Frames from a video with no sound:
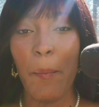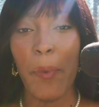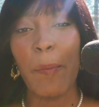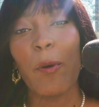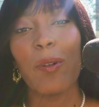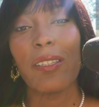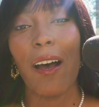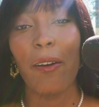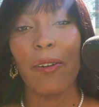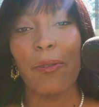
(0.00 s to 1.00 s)
People will tell
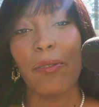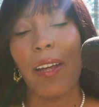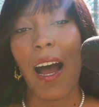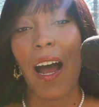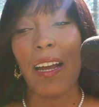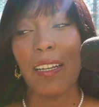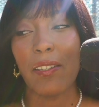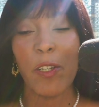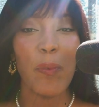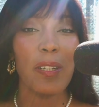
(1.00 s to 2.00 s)
you that it's
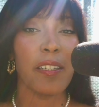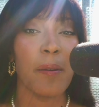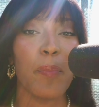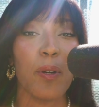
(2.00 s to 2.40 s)
super simple